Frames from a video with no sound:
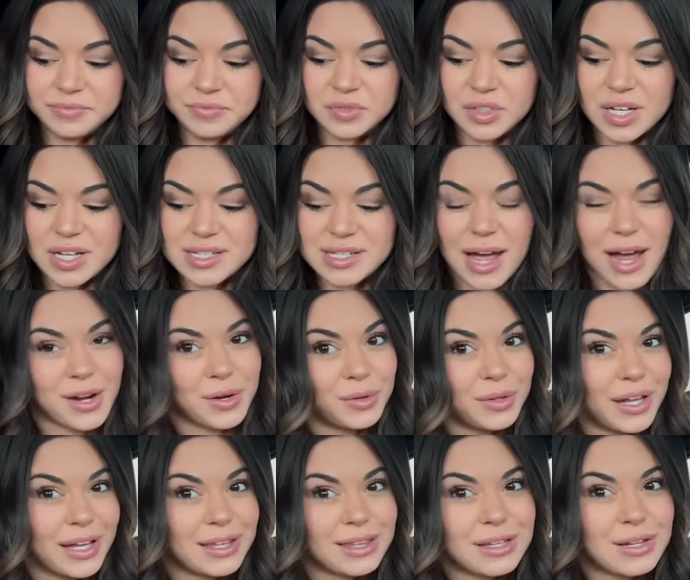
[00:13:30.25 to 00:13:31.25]
because I don't
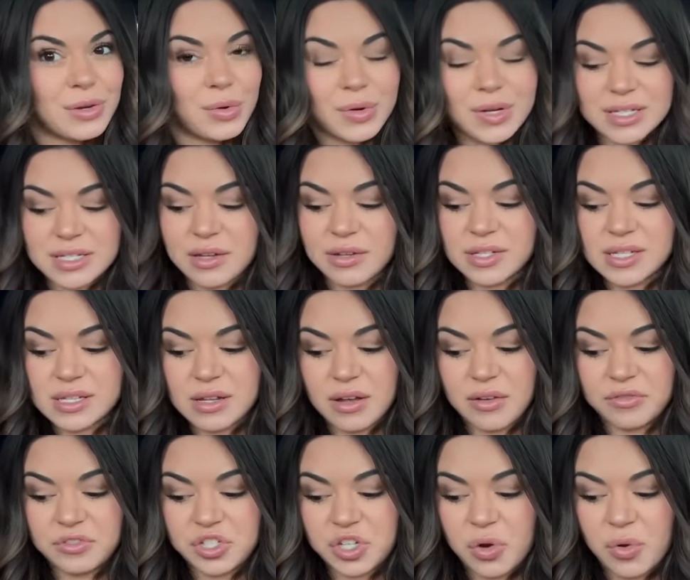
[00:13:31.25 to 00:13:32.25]
like the noises
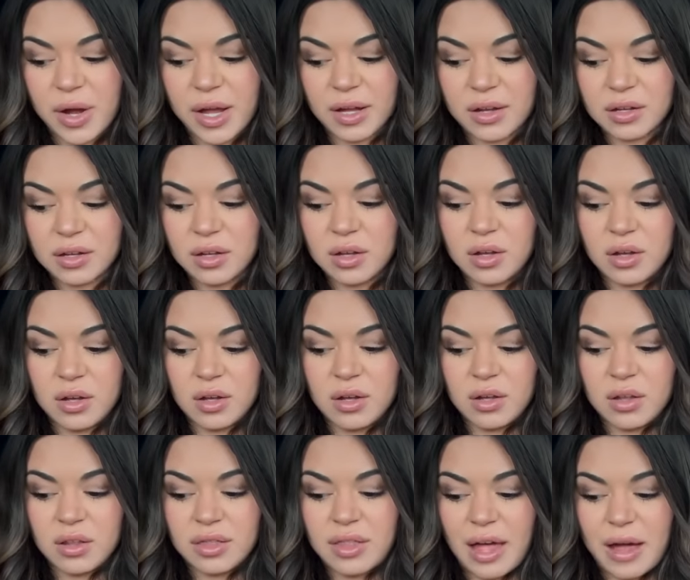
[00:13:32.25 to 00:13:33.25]
of chewing
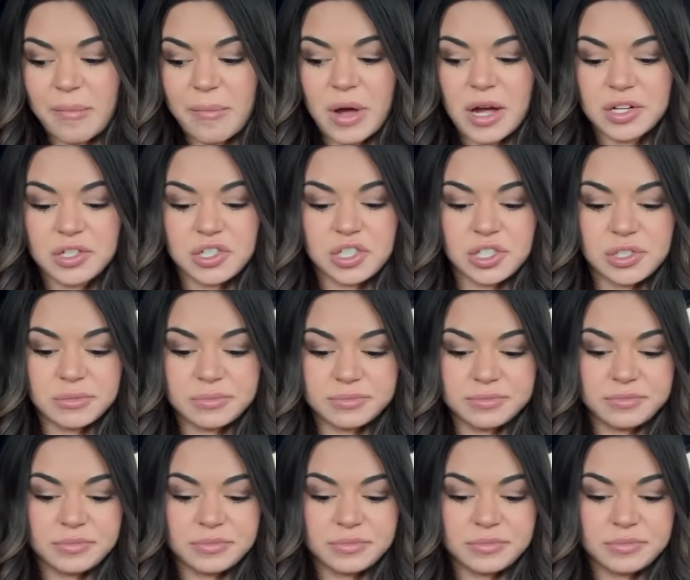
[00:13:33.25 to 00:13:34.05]
that much.